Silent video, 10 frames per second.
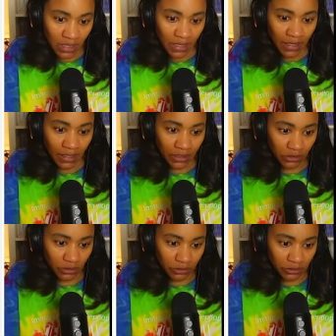
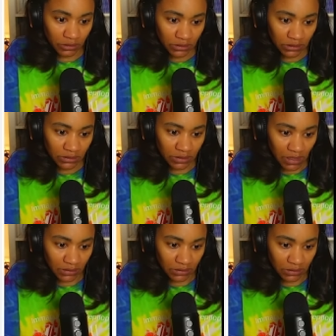Henyard
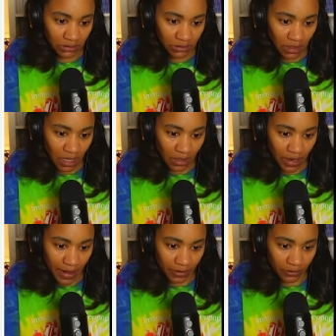sent a
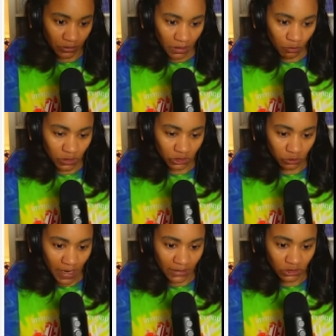letter which
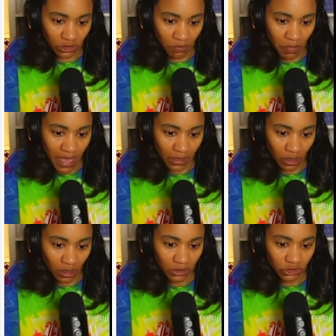threatened to make
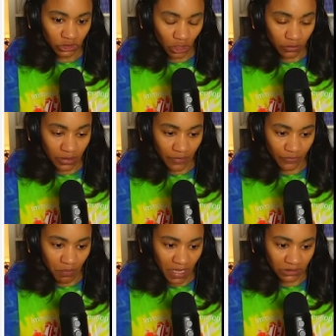certain
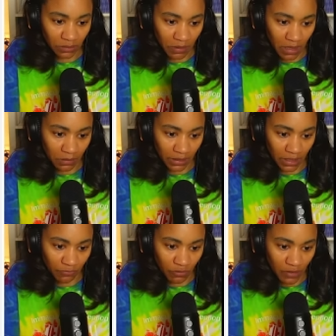information public
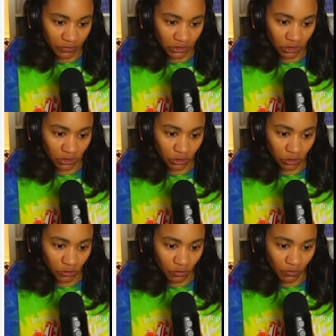in reference
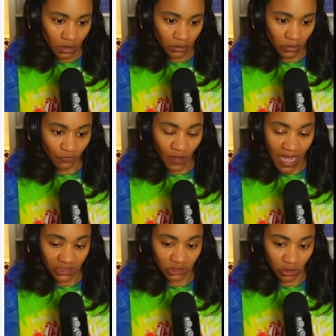to the
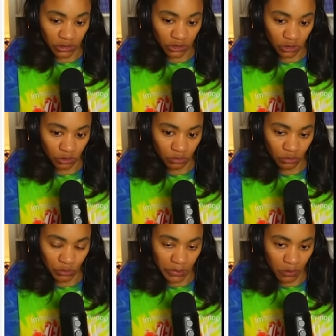Fox 32
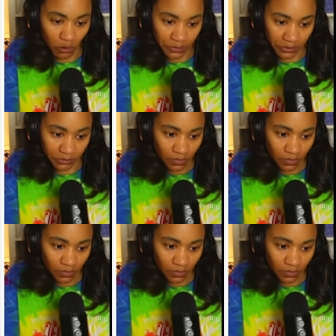reporter.